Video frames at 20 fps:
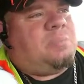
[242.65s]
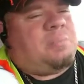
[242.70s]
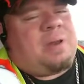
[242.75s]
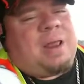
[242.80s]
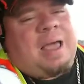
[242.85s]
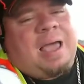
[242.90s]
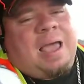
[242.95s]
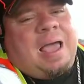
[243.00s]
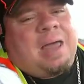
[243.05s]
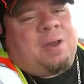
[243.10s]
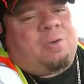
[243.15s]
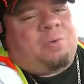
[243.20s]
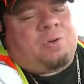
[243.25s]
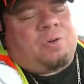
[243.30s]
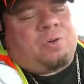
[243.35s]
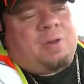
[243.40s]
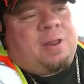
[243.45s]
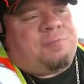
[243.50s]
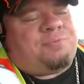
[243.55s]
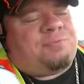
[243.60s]
But I don't
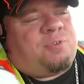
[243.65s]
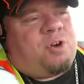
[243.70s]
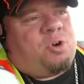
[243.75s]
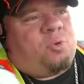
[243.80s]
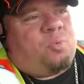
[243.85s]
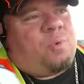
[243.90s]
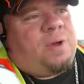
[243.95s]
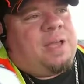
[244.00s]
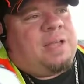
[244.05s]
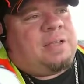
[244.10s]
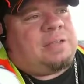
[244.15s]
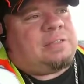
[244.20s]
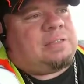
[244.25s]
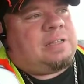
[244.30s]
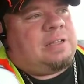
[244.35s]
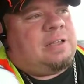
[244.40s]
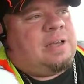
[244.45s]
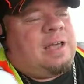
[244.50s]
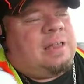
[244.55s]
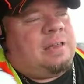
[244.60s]
go that far west.
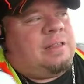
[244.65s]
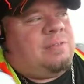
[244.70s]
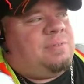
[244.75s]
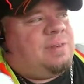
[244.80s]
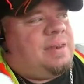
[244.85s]
I live